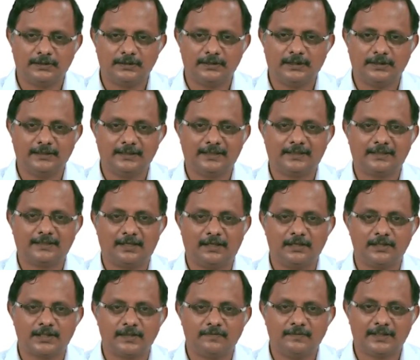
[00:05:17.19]
and then the
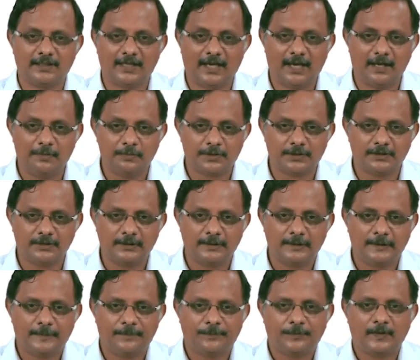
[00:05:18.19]
colors of the caps,
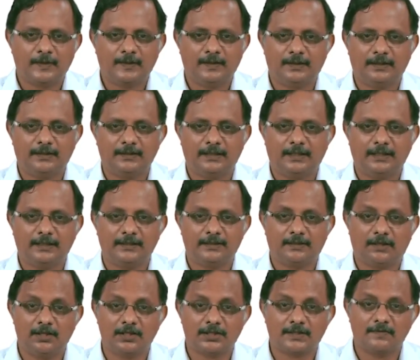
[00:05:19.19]
right, and the
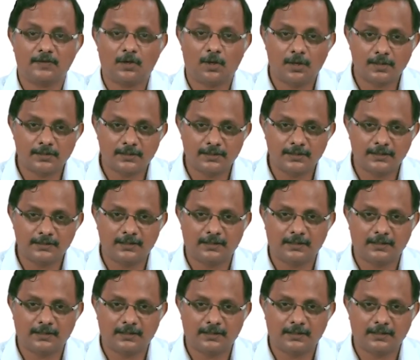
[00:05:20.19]
colors of the horses.